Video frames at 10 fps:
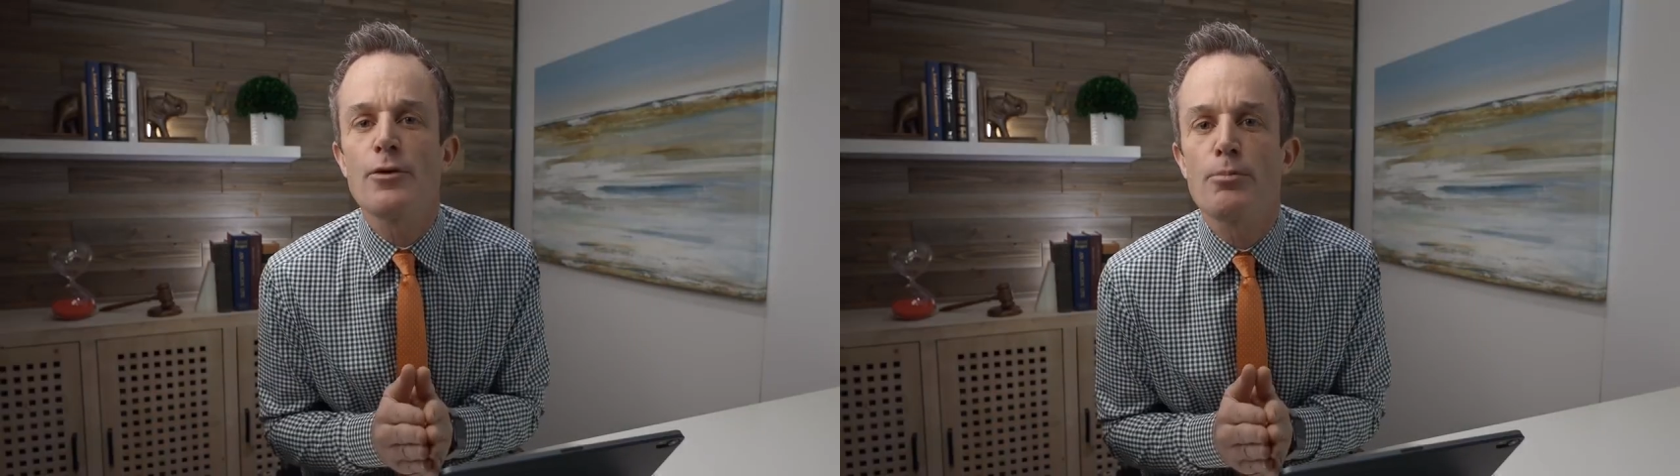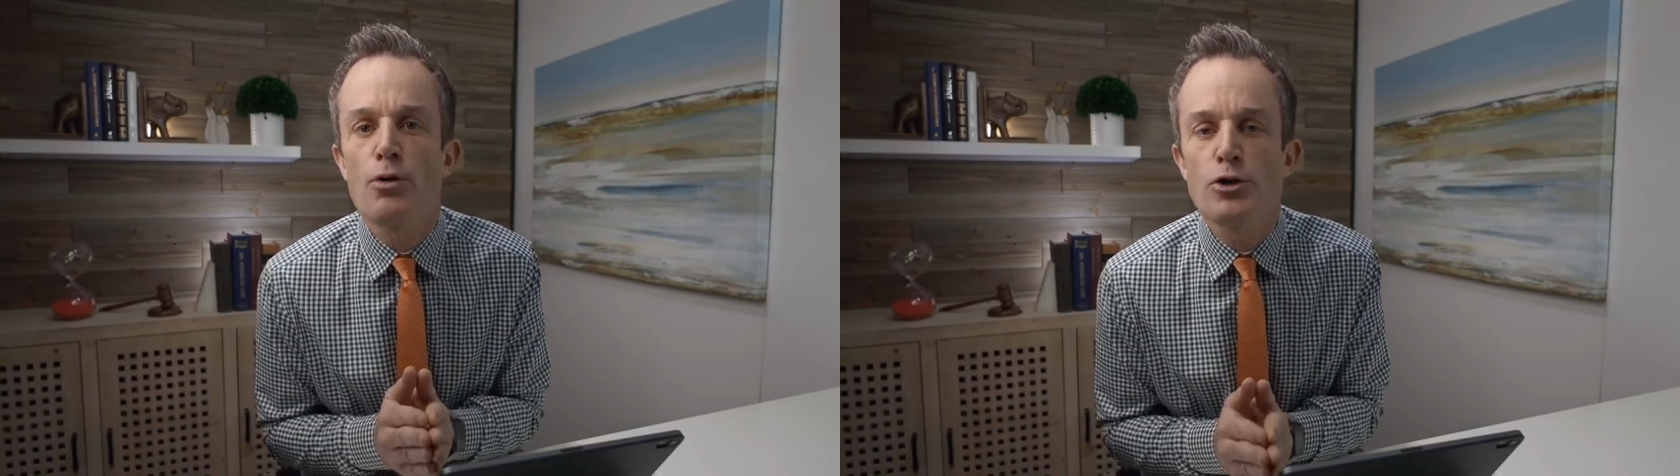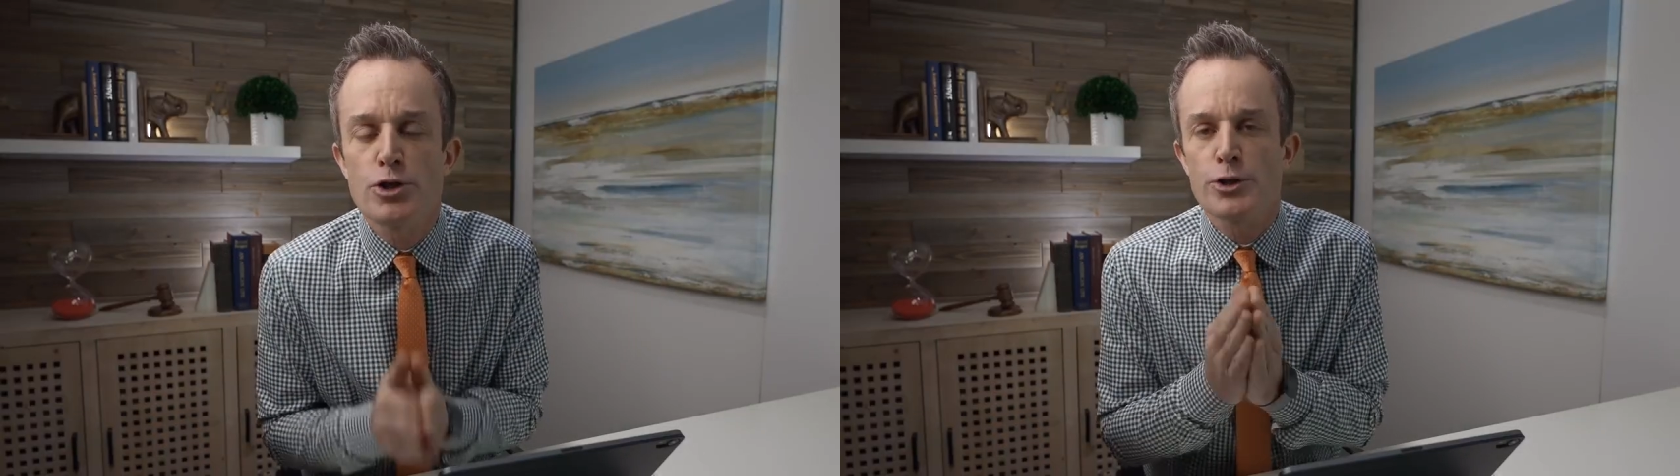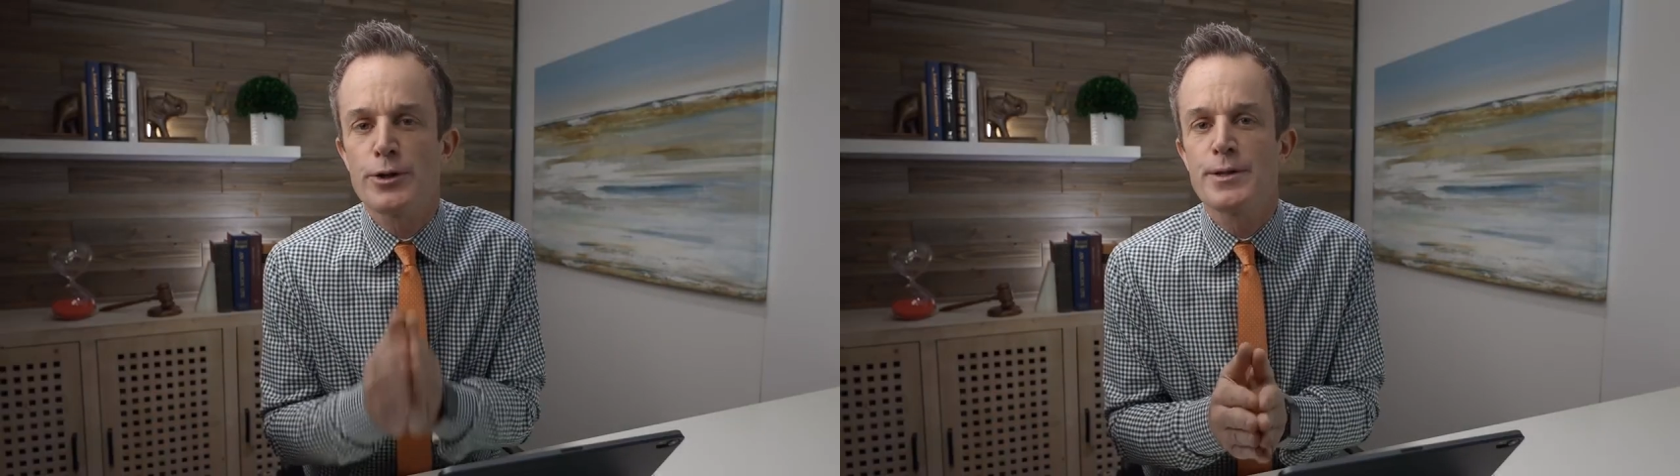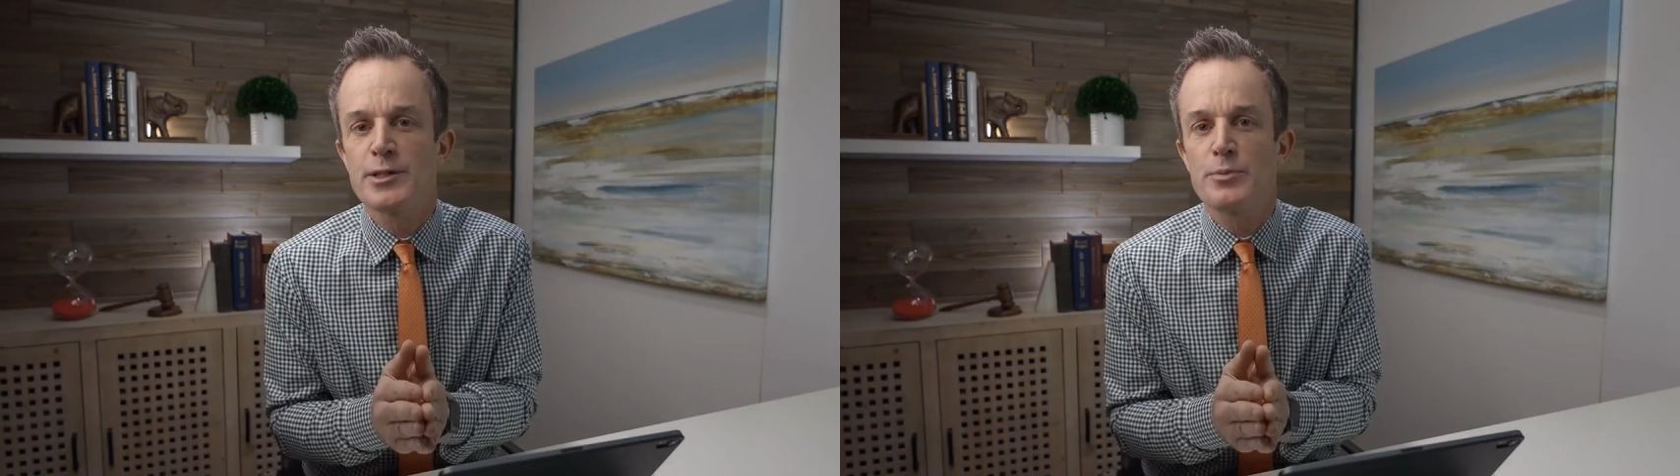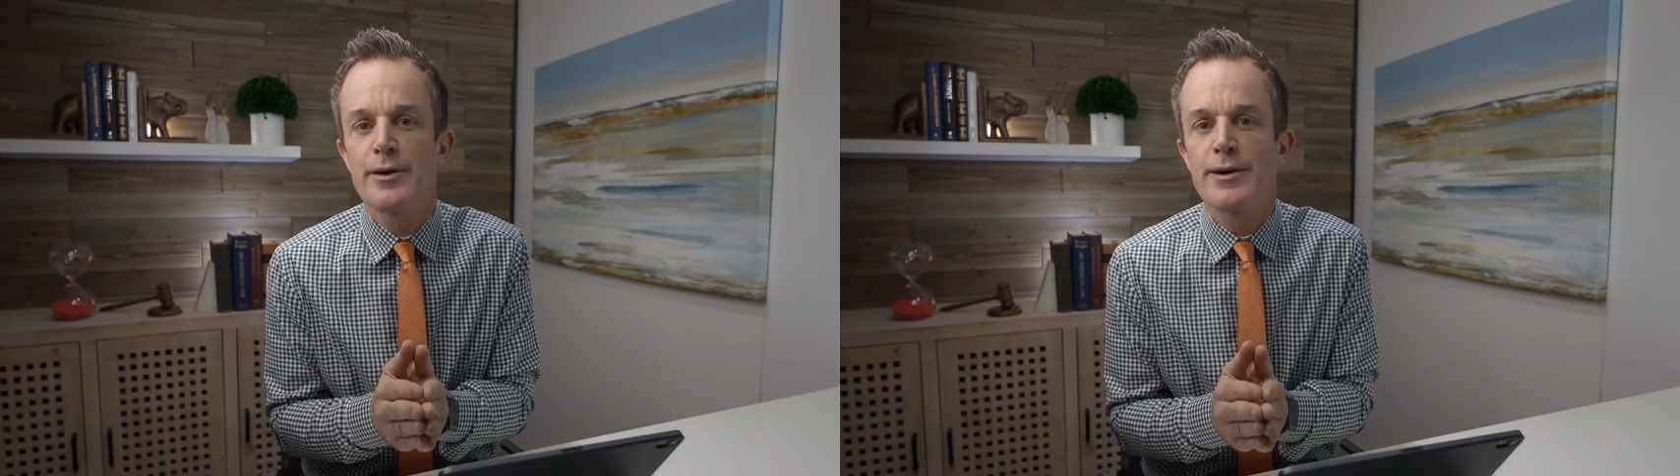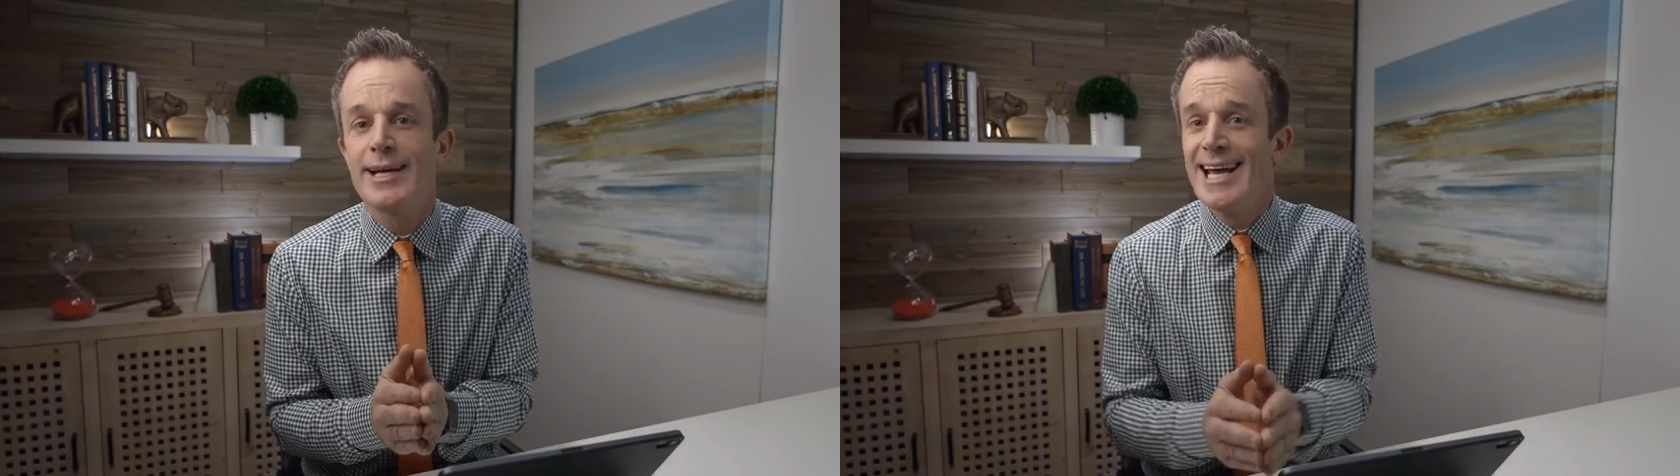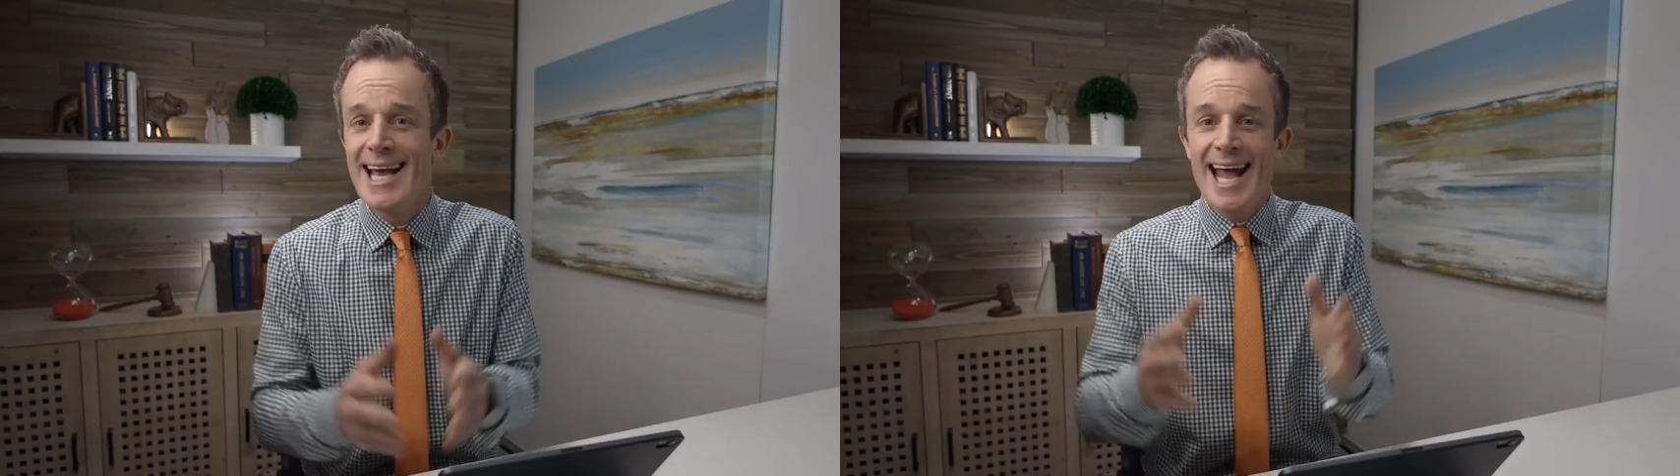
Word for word: approach during this period,